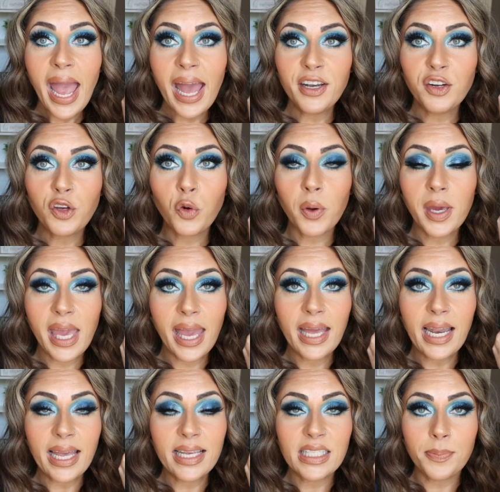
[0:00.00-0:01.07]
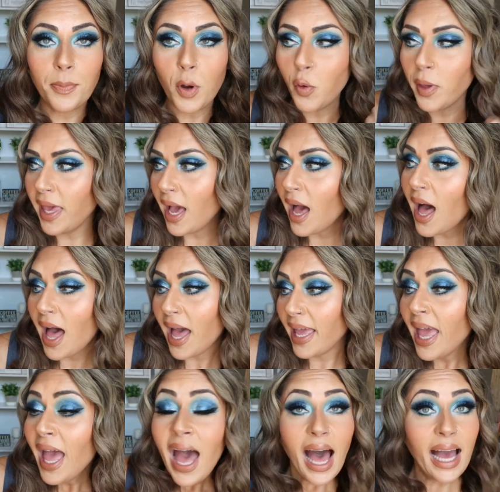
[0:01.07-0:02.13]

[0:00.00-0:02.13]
and create a smoky eye.